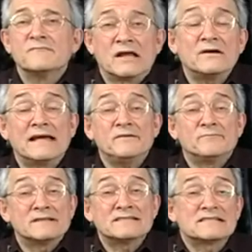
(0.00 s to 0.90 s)
Okay,
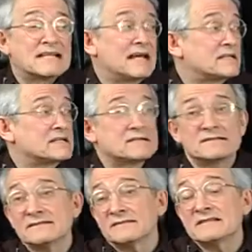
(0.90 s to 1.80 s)
this is that
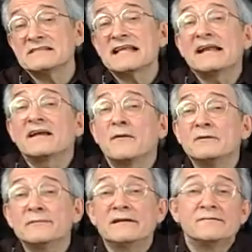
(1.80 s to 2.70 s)

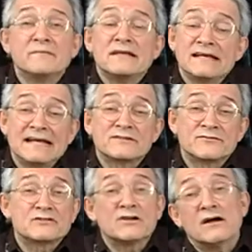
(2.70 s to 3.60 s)
accompaniment. It's
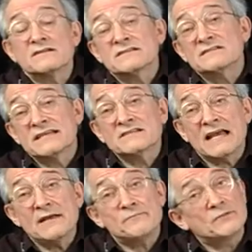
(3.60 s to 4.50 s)
for songs in
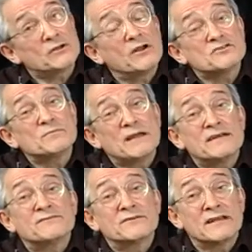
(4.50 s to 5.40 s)
6/8. You can also play
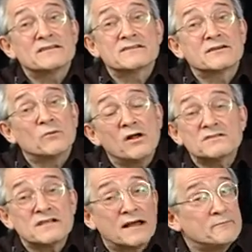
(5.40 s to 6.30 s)
it for things that are
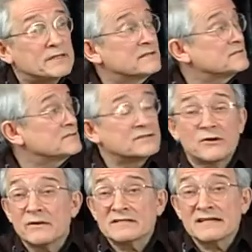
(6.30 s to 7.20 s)
waltz time, because you can
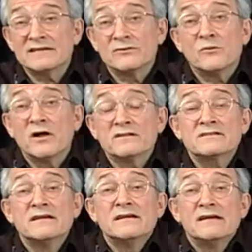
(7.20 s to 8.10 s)
always think of a
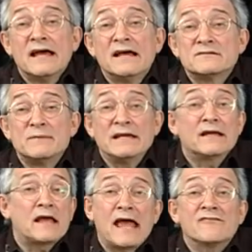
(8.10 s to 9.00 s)
waltz as
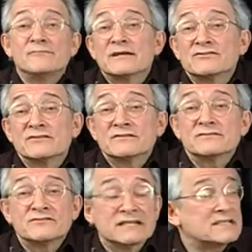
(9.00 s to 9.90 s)
being half measures
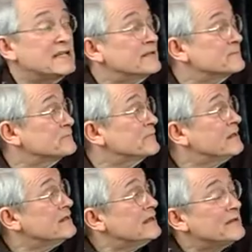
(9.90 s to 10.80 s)
of 6/8.
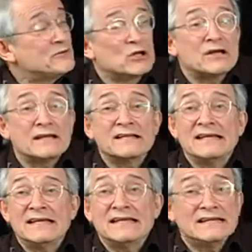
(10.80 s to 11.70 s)
If you look at
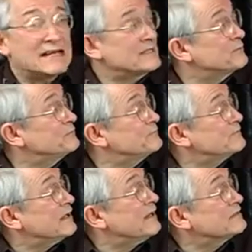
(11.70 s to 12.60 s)
the
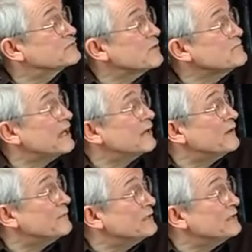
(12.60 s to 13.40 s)
strum diagram